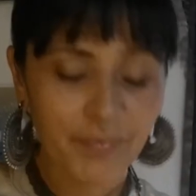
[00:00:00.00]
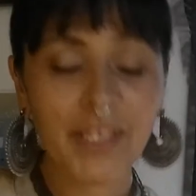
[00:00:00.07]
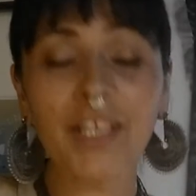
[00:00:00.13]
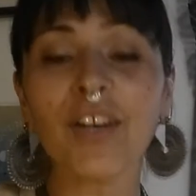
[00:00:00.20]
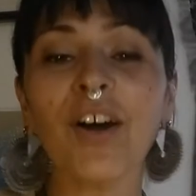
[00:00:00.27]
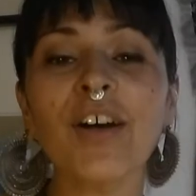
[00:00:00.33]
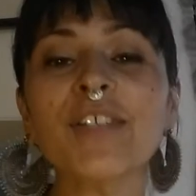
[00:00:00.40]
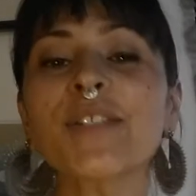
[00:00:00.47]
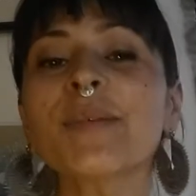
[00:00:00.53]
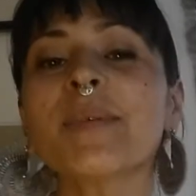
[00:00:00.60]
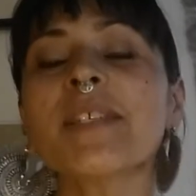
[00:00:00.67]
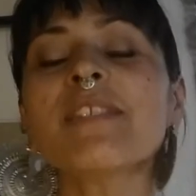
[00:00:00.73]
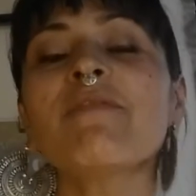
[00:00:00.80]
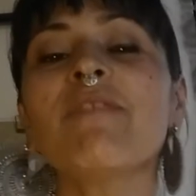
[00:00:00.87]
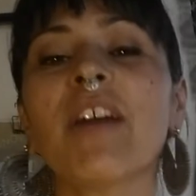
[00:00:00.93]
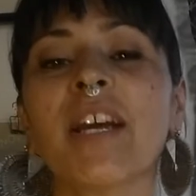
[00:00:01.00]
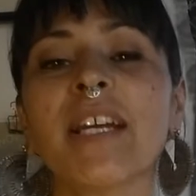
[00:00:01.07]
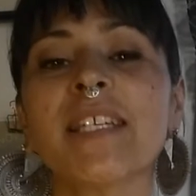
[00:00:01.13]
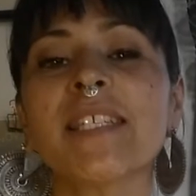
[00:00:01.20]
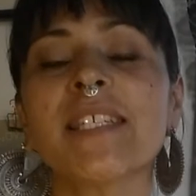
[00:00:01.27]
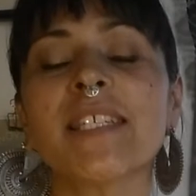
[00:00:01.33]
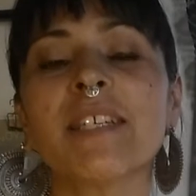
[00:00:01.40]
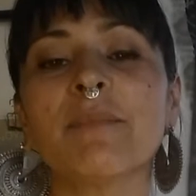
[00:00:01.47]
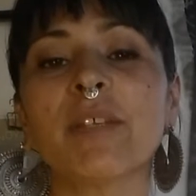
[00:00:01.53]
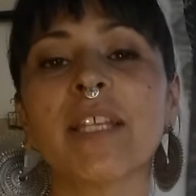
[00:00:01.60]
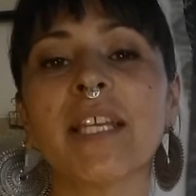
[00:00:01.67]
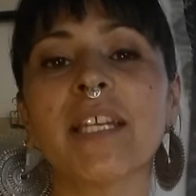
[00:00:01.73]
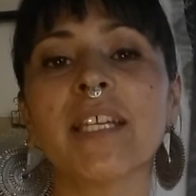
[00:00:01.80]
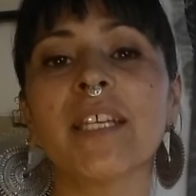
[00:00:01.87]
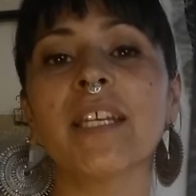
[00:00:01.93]
It also is very
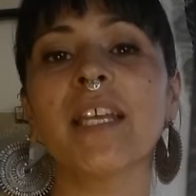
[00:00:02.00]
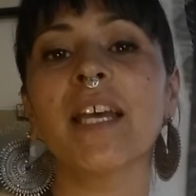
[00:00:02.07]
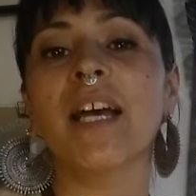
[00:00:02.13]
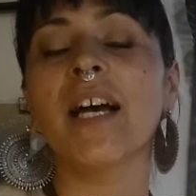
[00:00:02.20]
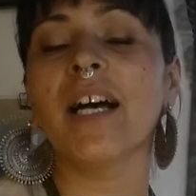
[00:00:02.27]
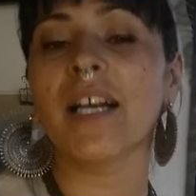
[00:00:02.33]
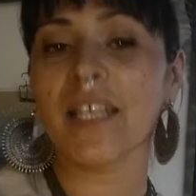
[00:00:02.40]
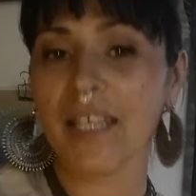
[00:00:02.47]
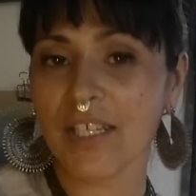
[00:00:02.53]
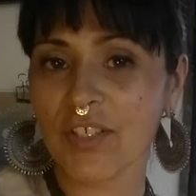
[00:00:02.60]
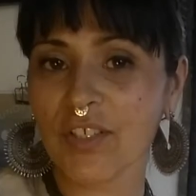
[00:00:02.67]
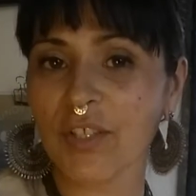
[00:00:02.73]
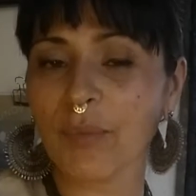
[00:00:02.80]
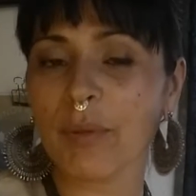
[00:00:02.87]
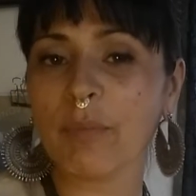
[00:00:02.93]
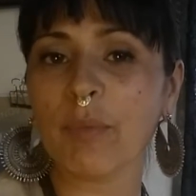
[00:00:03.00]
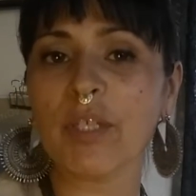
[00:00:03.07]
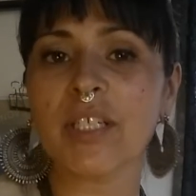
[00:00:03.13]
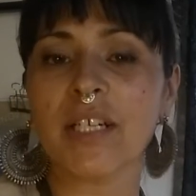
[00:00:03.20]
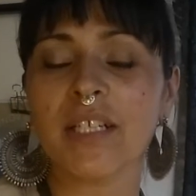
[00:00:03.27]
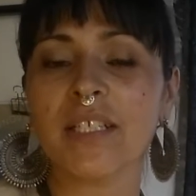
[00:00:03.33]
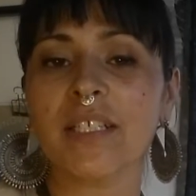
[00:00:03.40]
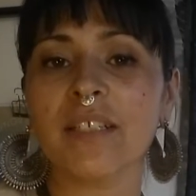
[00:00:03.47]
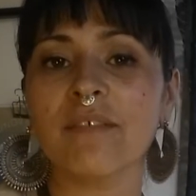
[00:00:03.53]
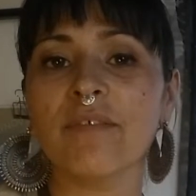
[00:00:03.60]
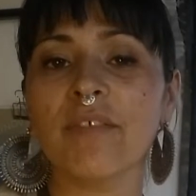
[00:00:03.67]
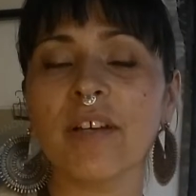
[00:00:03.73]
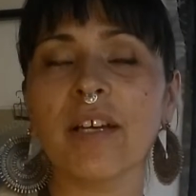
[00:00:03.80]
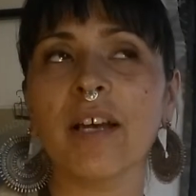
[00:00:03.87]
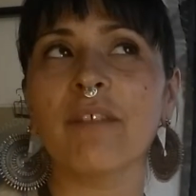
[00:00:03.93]
stimulating, again, to the
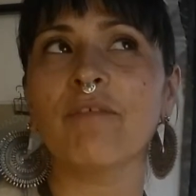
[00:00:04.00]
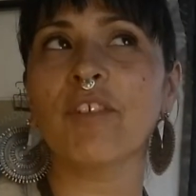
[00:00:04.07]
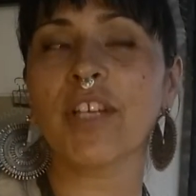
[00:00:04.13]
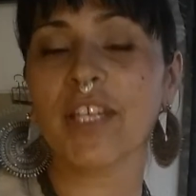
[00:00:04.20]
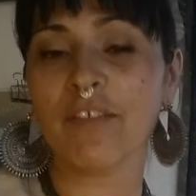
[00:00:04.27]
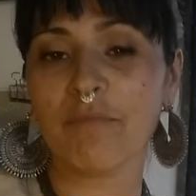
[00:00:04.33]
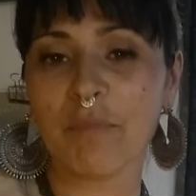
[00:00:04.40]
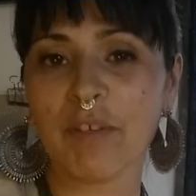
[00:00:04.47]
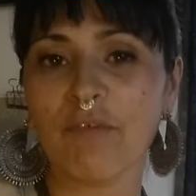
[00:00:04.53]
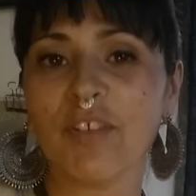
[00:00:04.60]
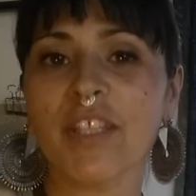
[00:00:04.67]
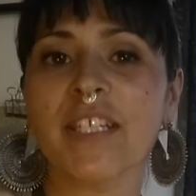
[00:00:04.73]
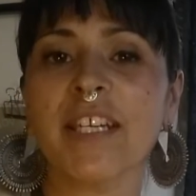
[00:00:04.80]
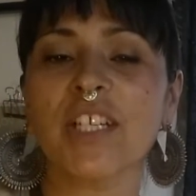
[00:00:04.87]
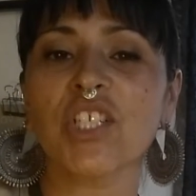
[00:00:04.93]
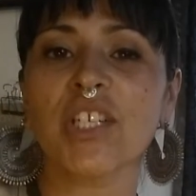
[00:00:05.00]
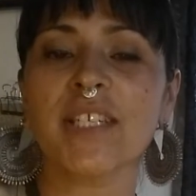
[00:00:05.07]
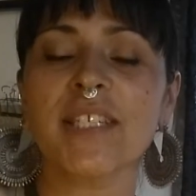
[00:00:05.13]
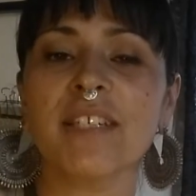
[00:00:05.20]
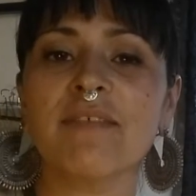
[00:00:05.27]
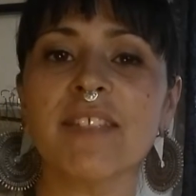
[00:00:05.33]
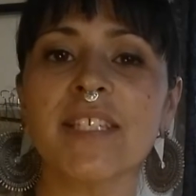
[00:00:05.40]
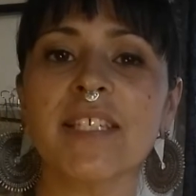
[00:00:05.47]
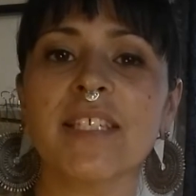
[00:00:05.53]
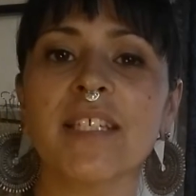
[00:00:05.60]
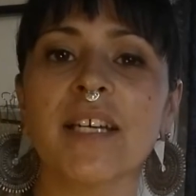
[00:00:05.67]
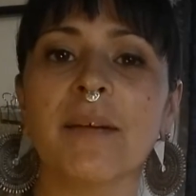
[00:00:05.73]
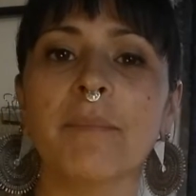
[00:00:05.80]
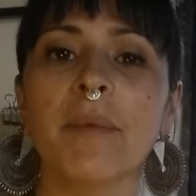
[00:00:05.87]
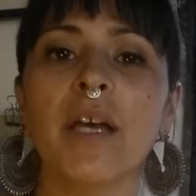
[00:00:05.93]
for the digestive
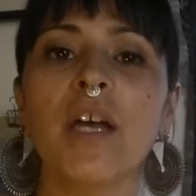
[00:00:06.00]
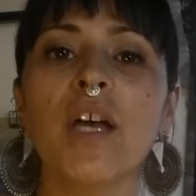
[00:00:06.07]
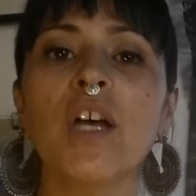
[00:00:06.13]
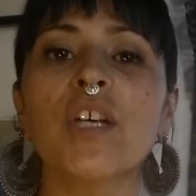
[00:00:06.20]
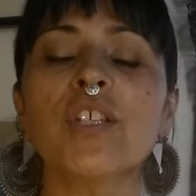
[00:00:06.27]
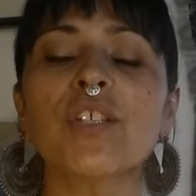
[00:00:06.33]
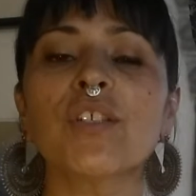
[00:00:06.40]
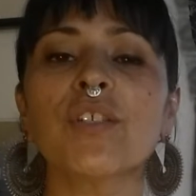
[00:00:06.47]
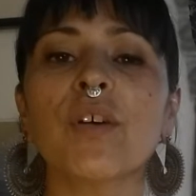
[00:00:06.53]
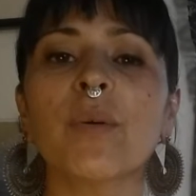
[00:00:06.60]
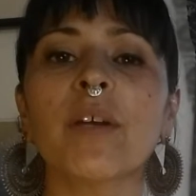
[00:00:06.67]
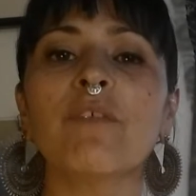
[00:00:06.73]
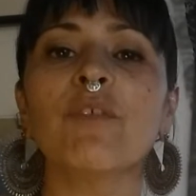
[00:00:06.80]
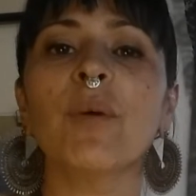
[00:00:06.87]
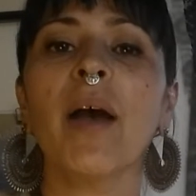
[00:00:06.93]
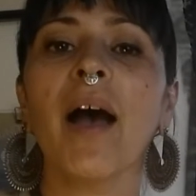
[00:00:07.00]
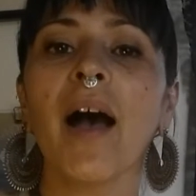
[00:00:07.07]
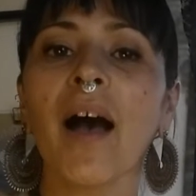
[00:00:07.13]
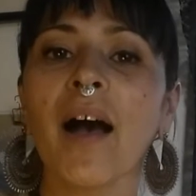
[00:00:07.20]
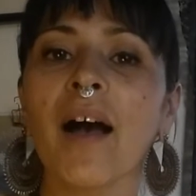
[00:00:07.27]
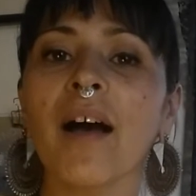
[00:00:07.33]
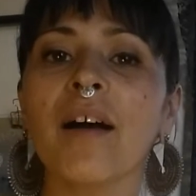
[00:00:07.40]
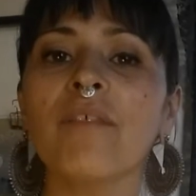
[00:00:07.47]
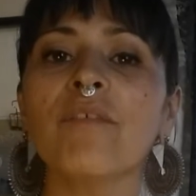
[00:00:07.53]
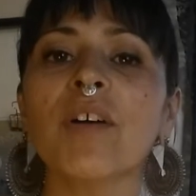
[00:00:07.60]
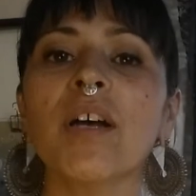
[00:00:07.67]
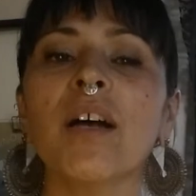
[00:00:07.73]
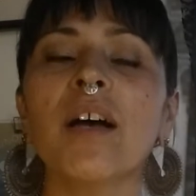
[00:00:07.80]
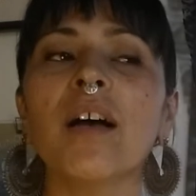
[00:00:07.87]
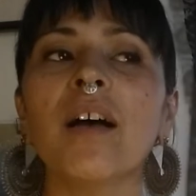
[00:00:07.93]
system. So if you have
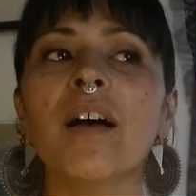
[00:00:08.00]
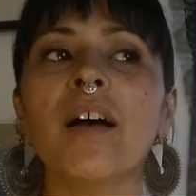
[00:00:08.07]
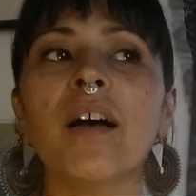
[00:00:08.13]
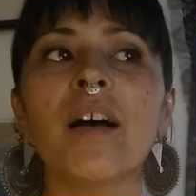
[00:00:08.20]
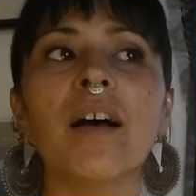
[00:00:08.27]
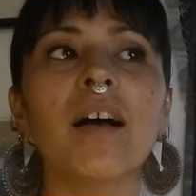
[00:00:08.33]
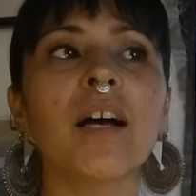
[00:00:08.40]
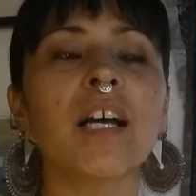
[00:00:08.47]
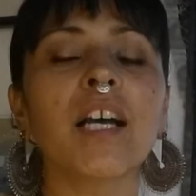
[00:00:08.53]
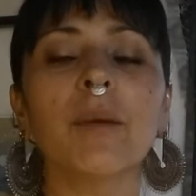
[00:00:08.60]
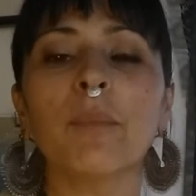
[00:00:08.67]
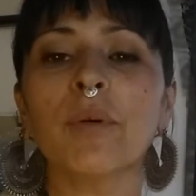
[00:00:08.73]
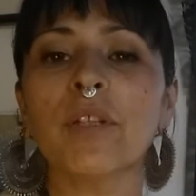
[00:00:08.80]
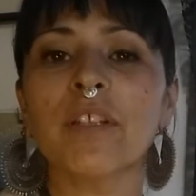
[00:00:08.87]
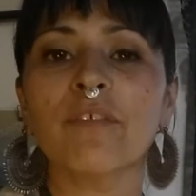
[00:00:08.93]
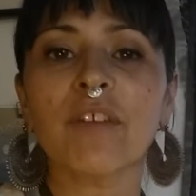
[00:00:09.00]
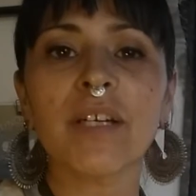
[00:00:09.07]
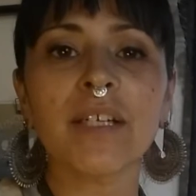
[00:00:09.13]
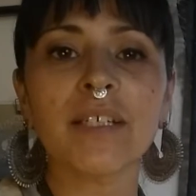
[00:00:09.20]
a couple of